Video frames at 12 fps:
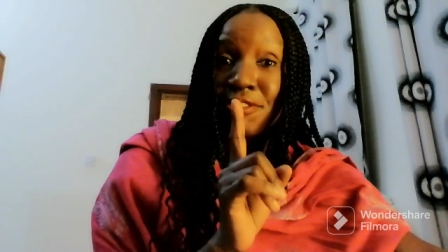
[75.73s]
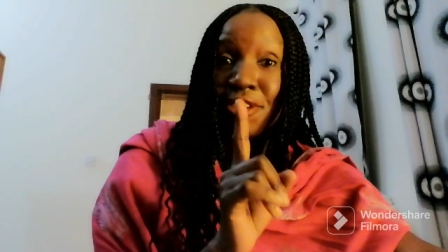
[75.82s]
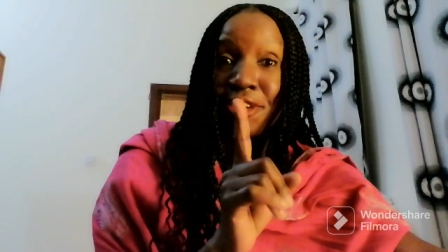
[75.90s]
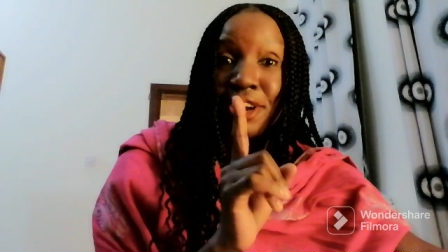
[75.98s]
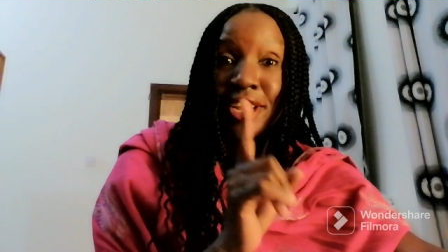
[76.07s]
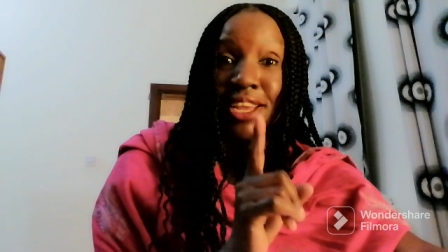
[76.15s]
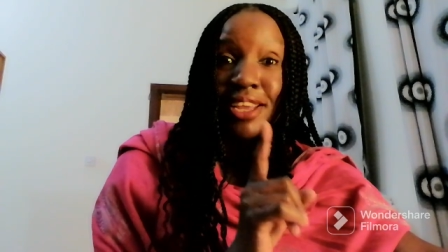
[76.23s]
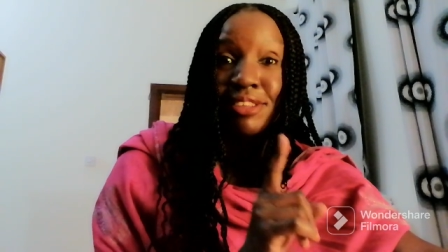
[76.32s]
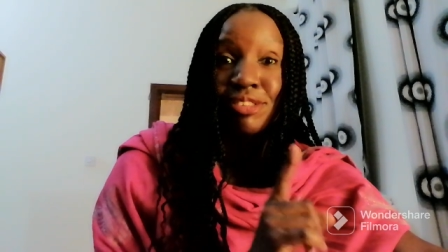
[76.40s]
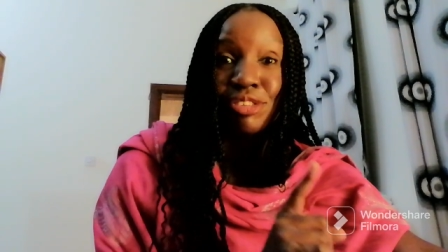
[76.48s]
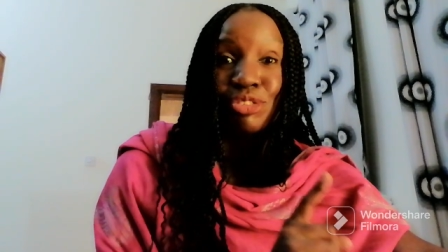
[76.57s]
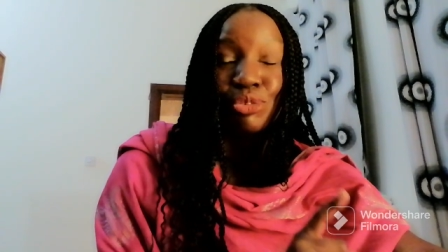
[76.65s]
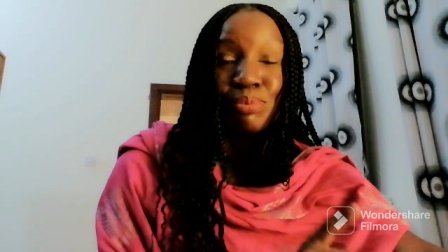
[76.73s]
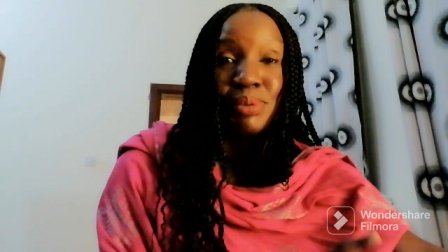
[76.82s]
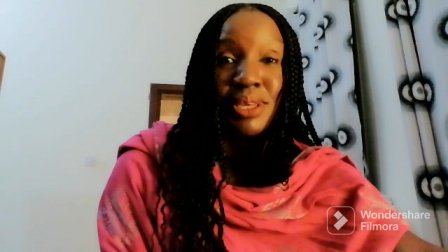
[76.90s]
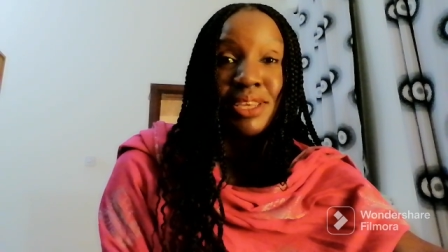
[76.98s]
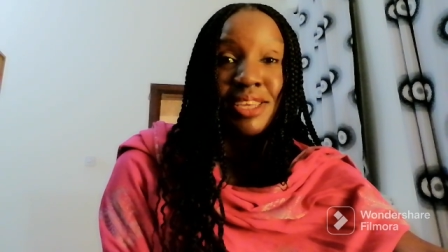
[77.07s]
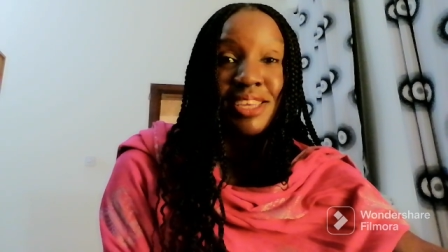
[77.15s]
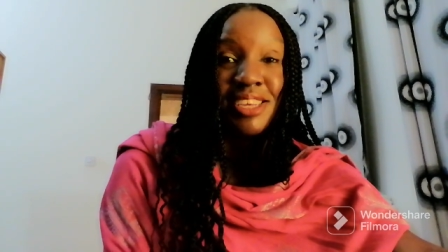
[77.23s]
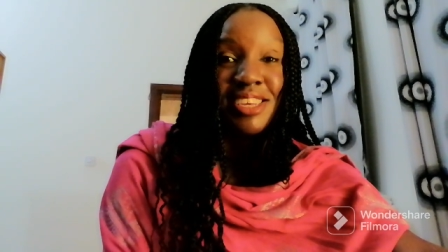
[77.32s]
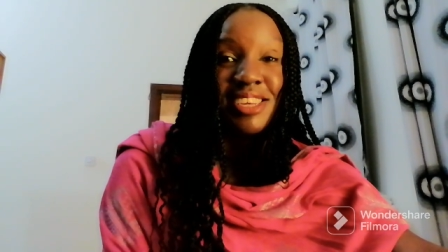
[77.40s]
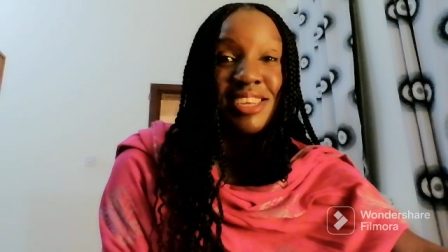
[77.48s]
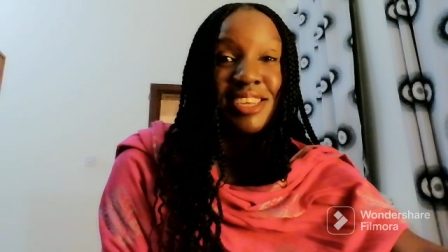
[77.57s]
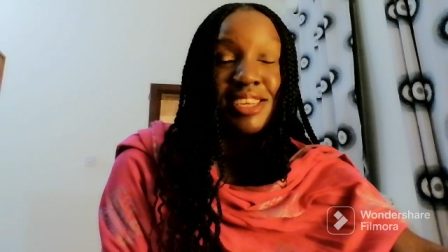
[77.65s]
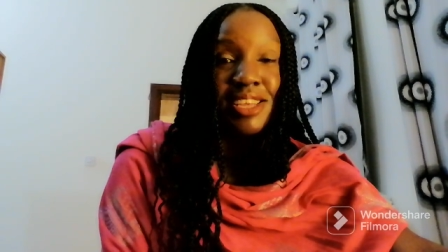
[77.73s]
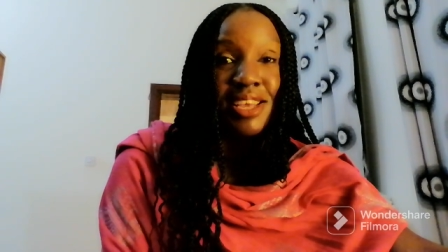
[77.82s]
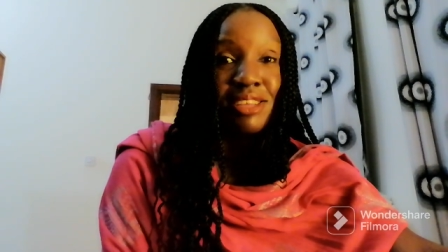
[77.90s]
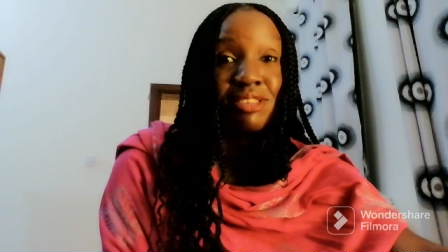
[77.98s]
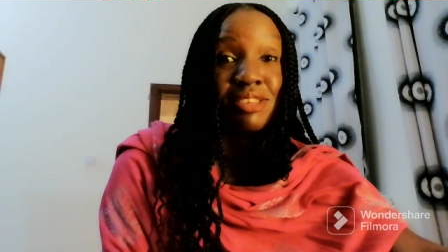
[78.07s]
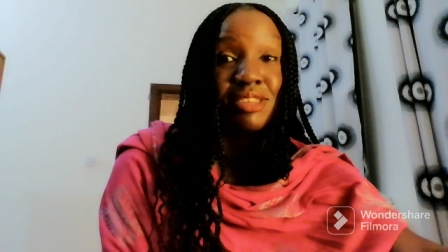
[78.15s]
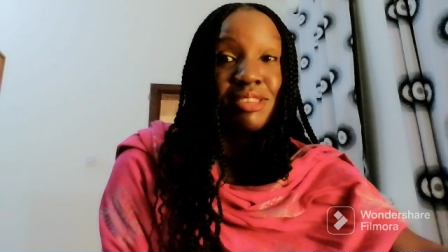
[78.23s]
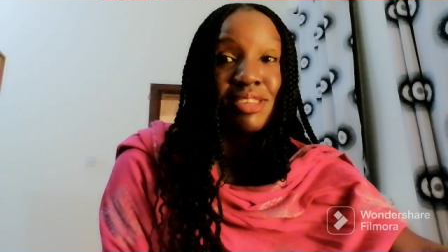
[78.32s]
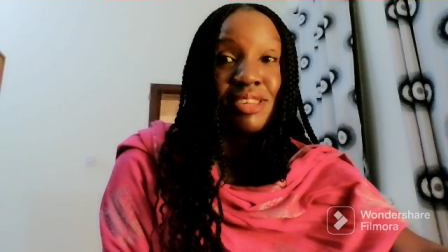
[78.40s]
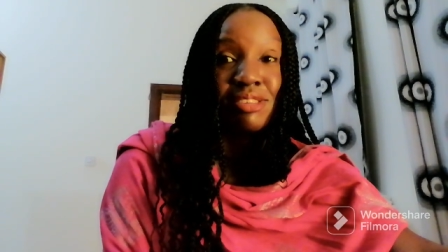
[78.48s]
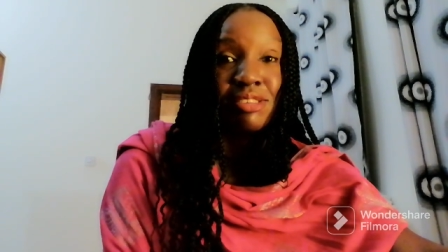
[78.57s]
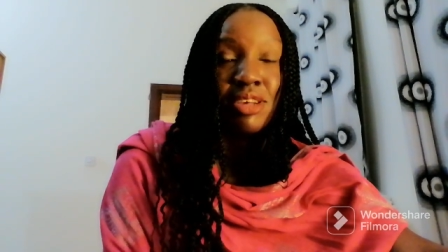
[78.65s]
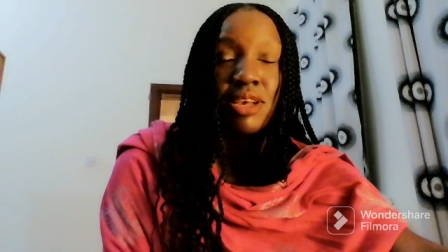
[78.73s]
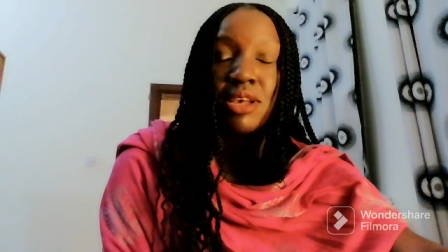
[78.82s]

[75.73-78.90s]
for a guest to be. Yes, it is.